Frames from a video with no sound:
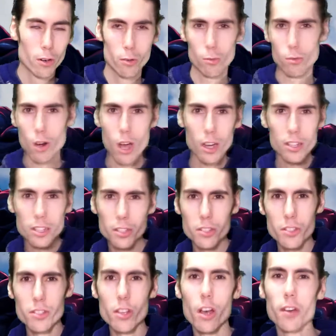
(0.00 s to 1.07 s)
rocking and
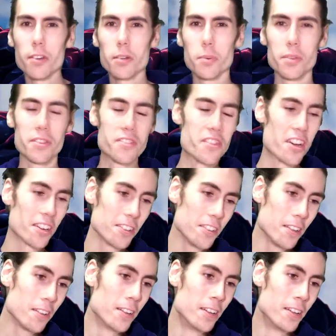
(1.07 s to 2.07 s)
socking with Null.